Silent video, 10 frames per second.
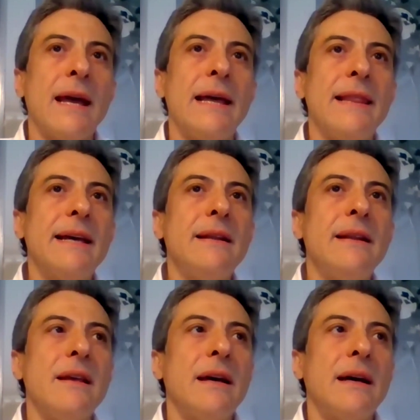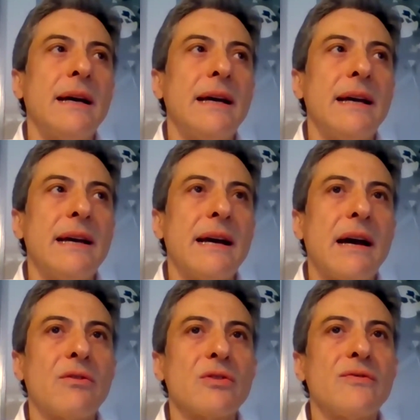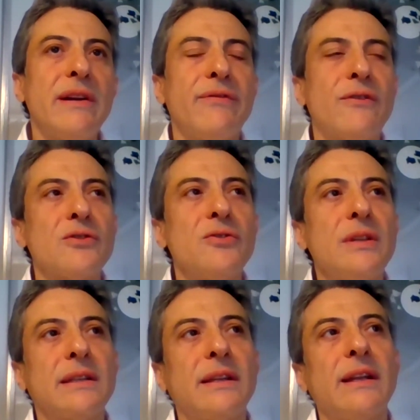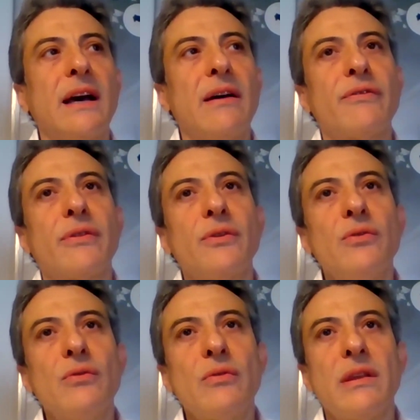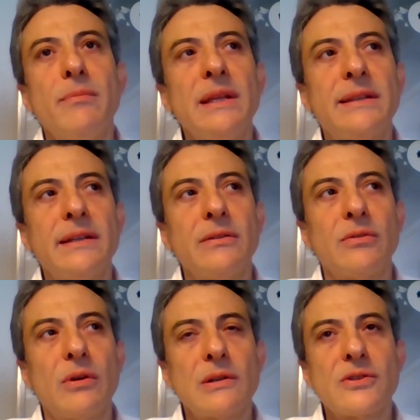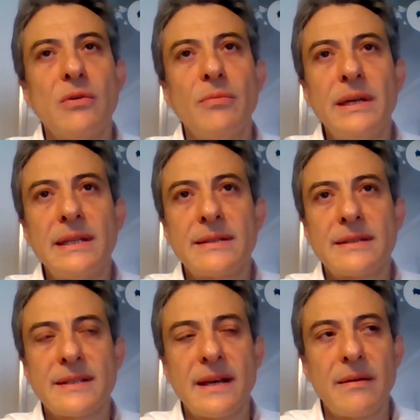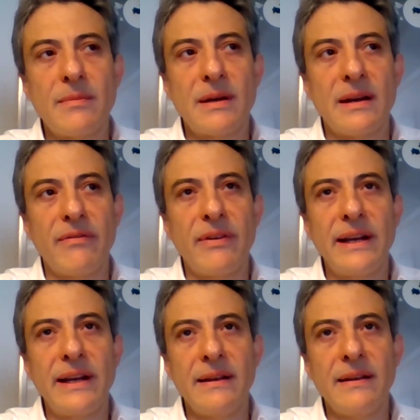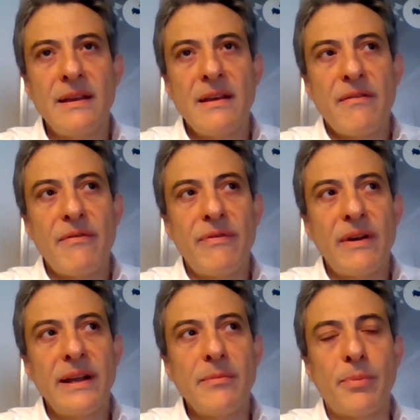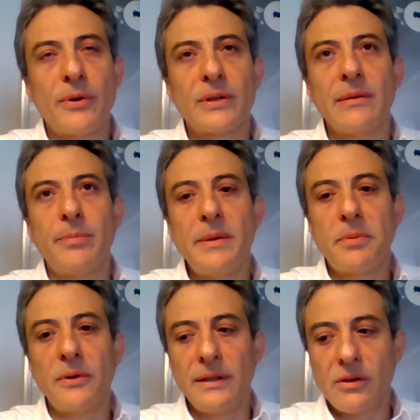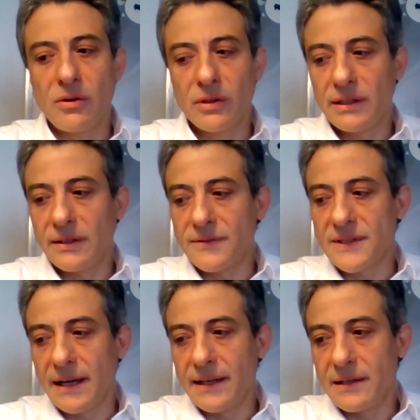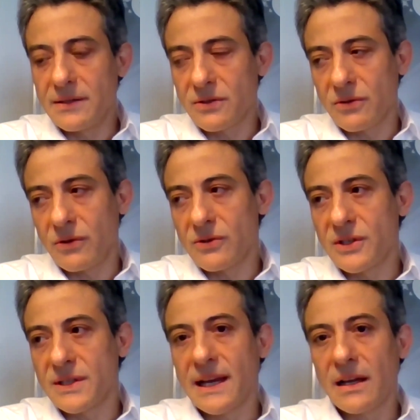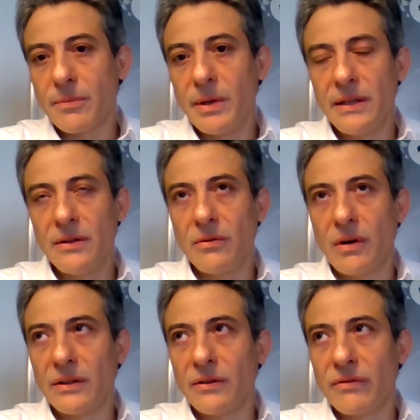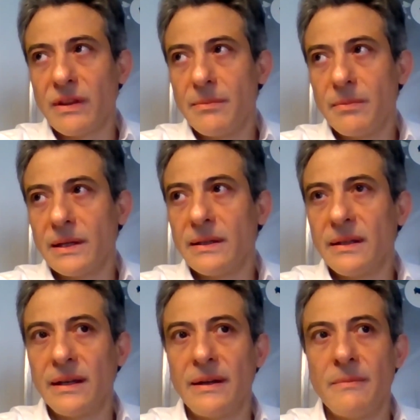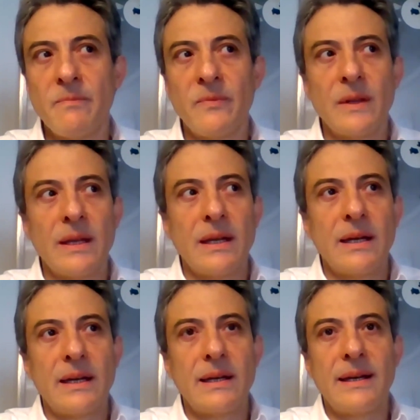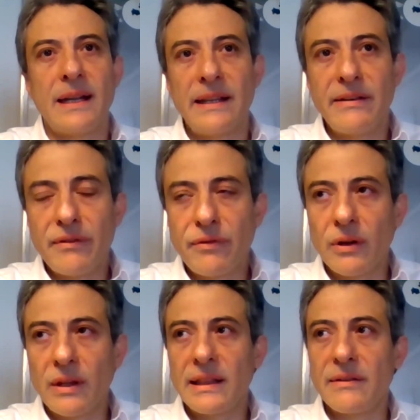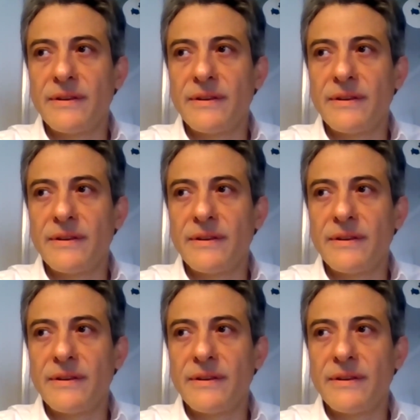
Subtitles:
And then I was very fortunate enough through Dimitri to also meet some very, very important people in cognitive science, Roger Sank being one of them. And I'll never forget the